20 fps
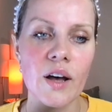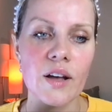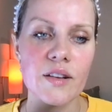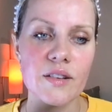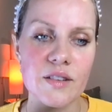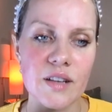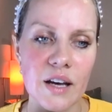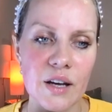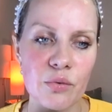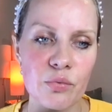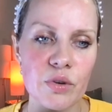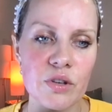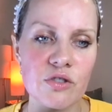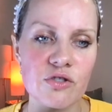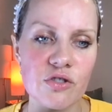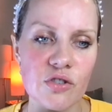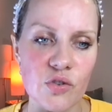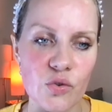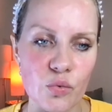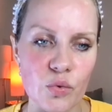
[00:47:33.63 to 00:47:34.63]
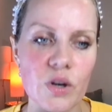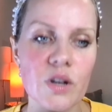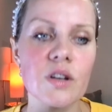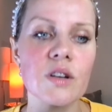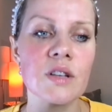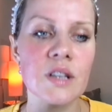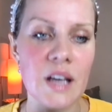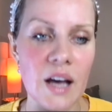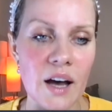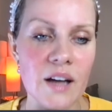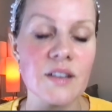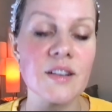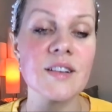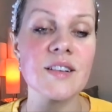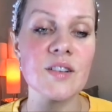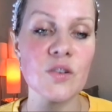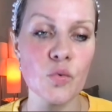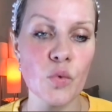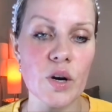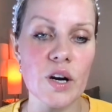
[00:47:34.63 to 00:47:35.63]
The sideways just one. Yeah,
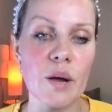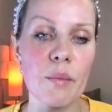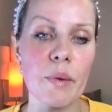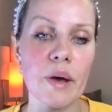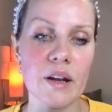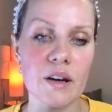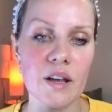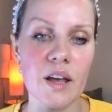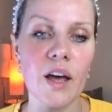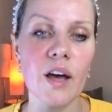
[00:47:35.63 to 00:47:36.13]
this is what I meant.